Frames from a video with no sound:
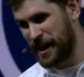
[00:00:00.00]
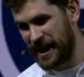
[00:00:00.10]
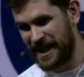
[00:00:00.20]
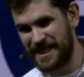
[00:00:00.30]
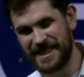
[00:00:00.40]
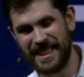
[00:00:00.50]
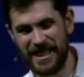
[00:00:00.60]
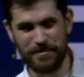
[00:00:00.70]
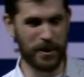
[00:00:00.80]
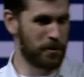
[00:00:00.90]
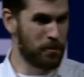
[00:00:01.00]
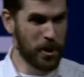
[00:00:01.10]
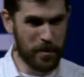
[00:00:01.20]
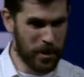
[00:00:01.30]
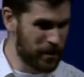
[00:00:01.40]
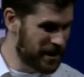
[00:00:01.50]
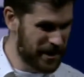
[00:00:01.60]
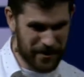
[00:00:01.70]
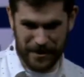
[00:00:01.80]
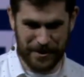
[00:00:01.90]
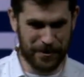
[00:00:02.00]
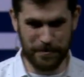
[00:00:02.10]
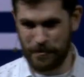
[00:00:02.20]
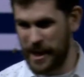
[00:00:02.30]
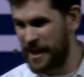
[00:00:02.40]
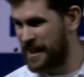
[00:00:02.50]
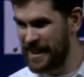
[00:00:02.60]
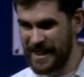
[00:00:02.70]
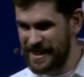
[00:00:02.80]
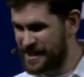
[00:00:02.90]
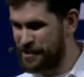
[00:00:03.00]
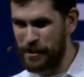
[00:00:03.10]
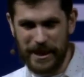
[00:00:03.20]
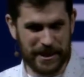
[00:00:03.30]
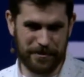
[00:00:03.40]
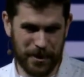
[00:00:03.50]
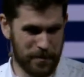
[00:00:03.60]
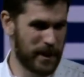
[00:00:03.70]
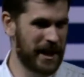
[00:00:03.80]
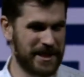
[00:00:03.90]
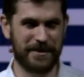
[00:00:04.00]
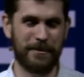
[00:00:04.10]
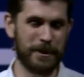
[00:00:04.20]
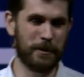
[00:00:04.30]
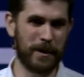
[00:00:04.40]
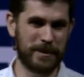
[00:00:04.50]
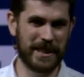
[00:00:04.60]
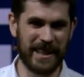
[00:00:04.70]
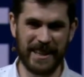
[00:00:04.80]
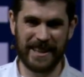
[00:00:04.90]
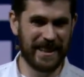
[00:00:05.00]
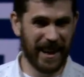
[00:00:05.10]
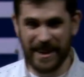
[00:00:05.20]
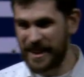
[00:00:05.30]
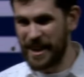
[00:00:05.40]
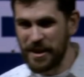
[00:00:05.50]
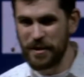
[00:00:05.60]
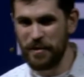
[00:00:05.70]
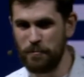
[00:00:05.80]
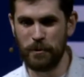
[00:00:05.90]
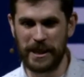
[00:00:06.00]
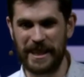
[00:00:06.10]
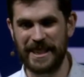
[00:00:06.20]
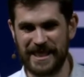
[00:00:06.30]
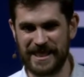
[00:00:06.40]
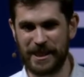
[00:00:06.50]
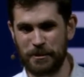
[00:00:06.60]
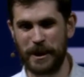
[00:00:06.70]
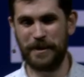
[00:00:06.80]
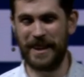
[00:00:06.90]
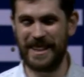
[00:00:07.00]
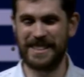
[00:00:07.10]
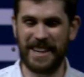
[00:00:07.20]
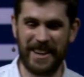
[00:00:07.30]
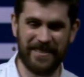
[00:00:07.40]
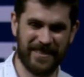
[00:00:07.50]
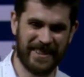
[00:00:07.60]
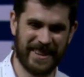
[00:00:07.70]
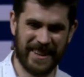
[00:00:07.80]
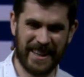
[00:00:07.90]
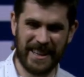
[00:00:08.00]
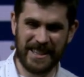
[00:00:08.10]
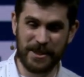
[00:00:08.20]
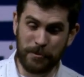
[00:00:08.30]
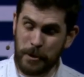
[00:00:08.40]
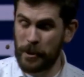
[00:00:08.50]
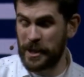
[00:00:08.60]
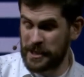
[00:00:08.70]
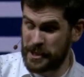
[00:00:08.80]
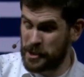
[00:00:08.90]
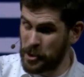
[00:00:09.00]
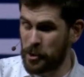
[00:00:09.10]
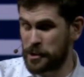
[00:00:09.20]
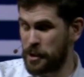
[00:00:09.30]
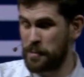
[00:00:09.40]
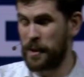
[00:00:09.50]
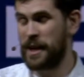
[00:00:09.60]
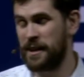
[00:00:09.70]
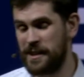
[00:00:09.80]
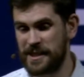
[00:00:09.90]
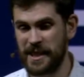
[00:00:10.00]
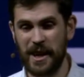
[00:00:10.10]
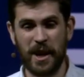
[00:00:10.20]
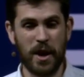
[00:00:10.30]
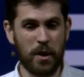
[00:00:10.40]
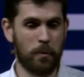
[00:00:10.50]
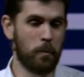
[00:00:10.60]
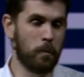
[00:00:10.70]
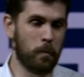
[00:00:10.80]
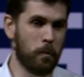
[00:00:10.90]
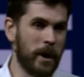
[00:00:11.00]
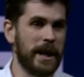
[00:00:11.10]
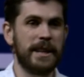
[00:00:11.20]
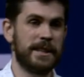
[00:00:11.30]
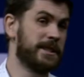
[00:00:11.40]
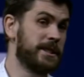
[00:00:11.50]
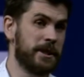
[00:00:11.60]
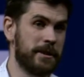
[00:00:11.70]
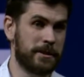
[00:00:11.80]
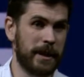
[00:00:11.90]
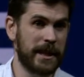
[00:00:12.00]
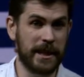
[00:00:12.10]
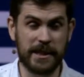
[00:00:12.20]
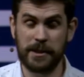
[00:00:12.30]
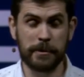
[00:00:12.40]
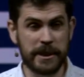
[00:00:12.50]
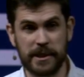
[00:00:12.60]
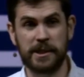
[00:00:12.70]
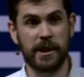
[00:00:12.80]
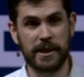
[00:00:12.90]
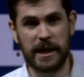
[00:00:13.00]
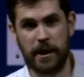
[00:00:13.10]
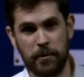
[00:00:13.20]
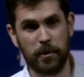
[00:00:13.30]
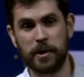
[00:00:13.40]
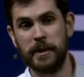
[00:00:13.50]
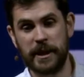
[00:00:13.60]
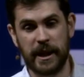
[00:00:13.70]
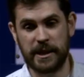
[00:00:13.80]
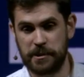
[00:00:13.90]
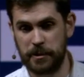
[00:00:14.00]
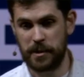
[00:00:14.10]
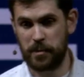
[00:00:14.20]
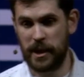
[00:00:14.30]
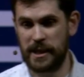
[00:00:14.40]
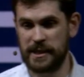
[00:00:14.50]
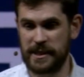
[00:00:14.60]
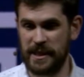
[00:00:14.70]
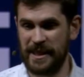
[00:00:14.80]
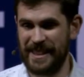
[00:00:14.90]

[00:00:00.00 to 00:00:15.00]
page, but a rumor would surface from Reddit straight to the front page of every website in like a ridiculously quick amount of time. So if we wanted to talk to our players, we needed to do it directly, so we just shut down all communication with the press.